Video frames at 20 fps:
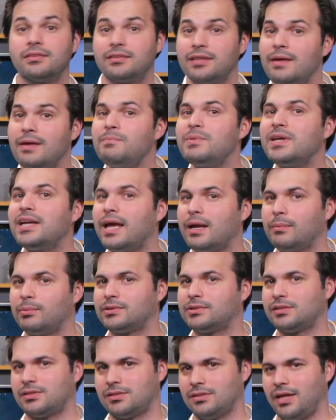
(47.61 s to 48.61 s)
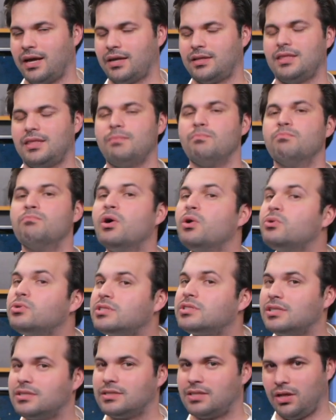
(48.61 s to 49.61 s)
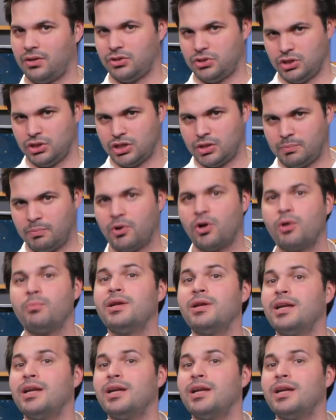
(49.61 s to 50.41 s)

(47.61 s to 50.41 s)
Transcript: then be able to select the most intelligent sperm